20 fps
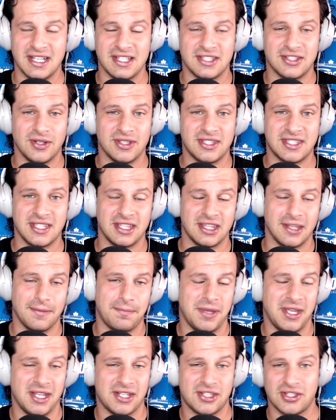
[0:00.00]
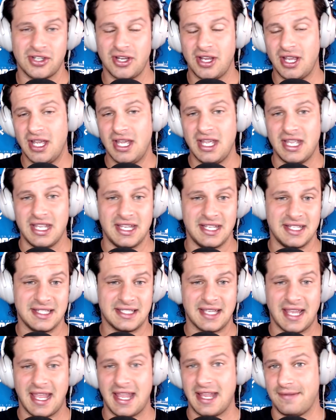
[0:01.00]
So it's that the pitch is,
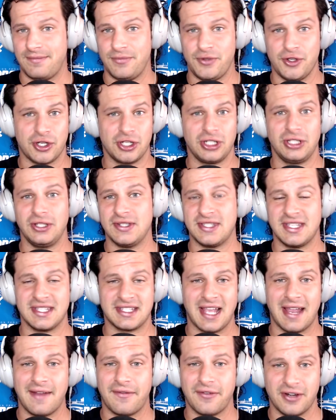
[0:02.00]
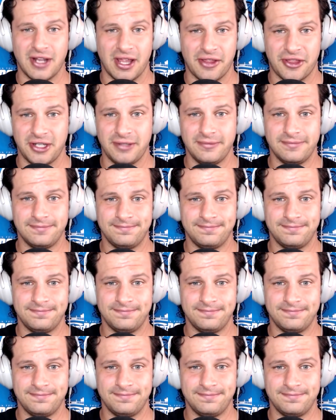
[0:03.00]
hey, you're going to lose this guy for nothing.